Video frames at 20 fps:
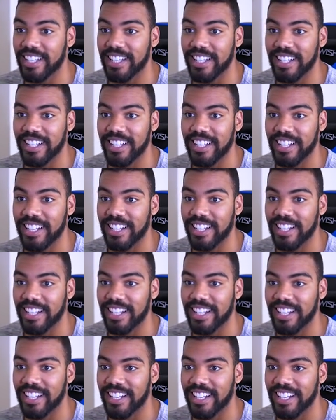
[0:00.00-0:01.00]

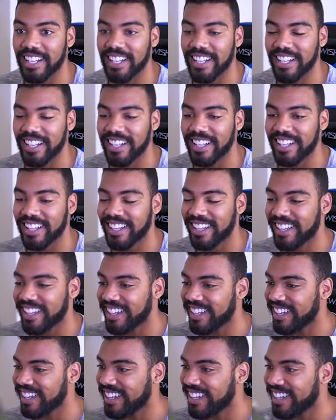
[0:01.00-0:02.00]

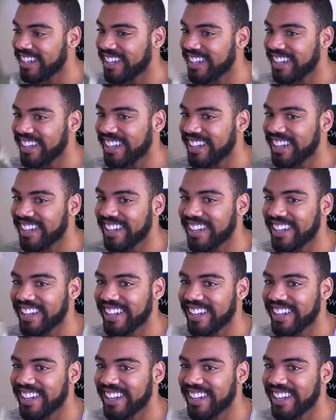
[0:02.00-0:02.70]
(no one is talking)